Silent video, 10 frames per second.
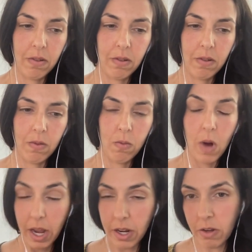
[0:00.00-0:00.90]

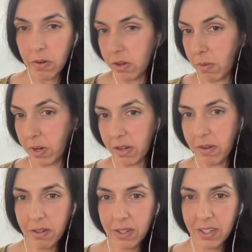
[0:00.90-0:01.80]
why do you do what you
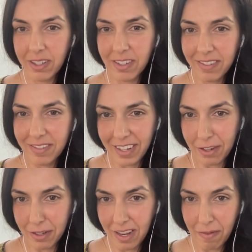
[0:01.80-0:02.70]
do? Like
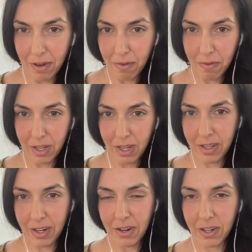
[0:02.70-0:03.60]
just having a really
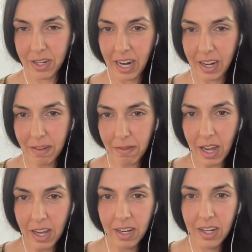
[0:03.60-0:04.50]
clear understanding of
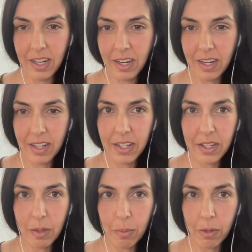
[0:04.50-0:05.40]
that. That's
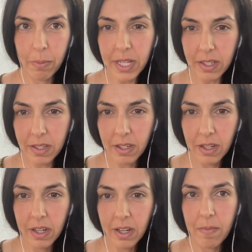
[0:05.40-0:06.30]
your purpose.
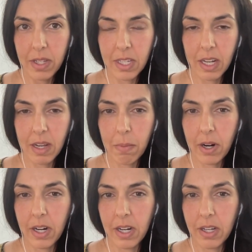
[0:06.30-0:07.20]
The second
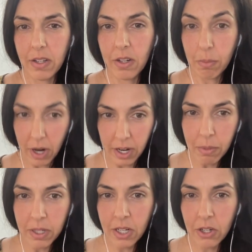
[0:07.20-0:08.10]
part is your product
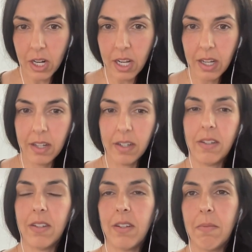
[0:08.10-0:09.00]
positioning.
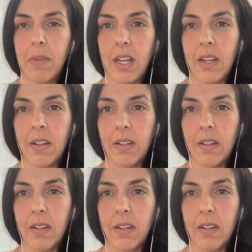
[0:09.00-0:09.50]
So, meaning